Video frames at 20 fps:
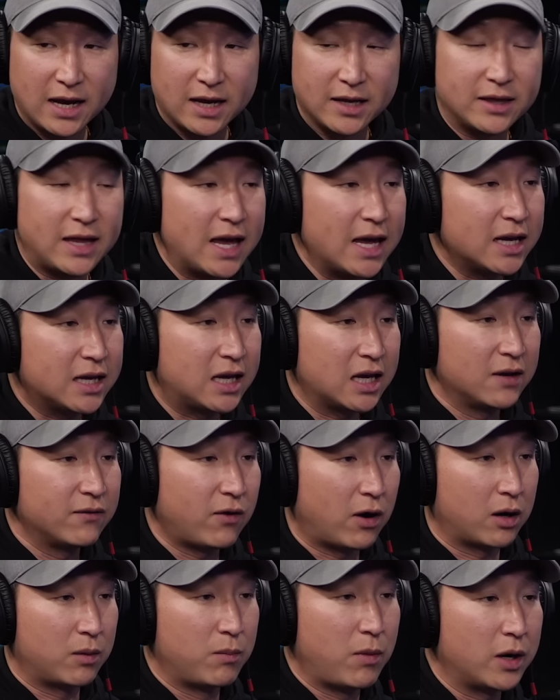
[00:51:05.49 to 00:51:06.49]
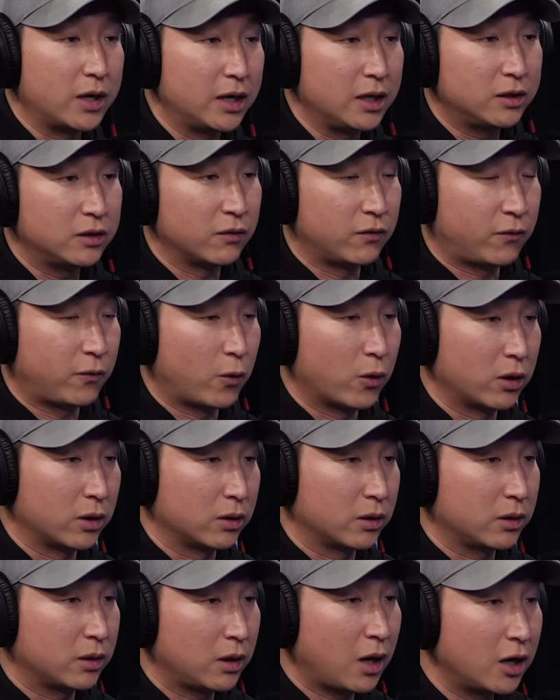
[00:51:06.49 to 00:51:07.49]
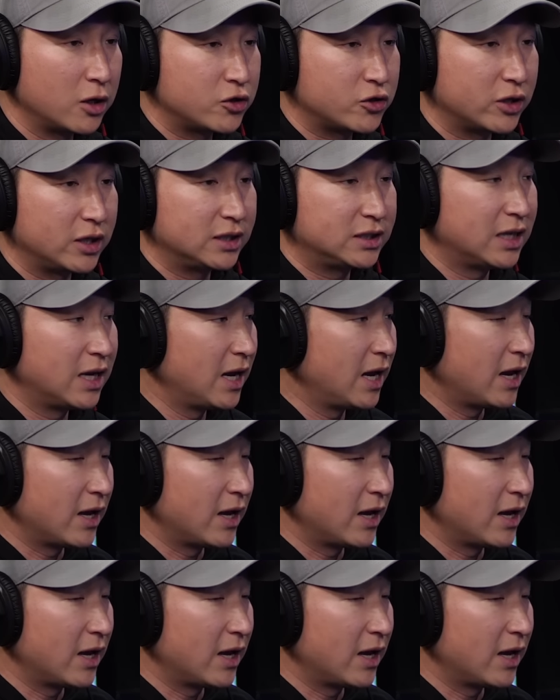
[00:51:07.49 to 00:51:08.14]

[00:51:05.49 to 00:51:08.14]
They give our money to foreign countries.